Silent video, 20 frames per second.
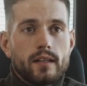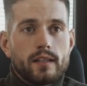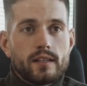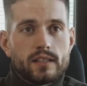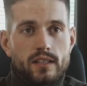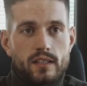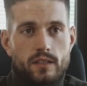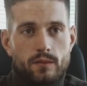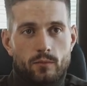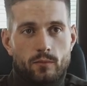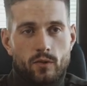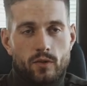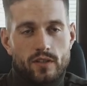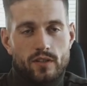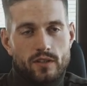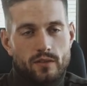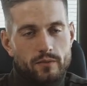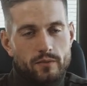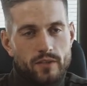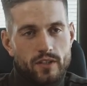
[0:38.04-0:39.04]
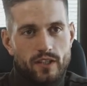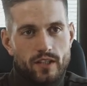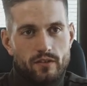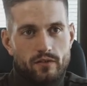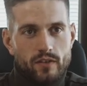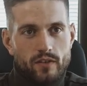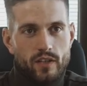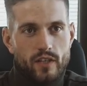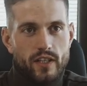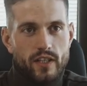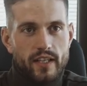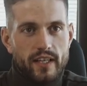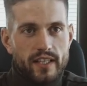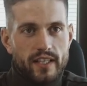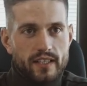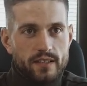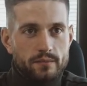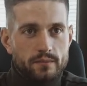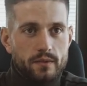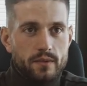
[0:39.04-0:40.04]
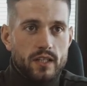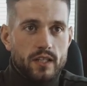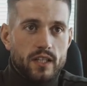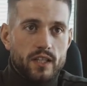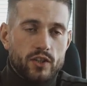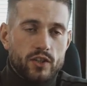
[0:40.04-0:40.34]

or things related to career, of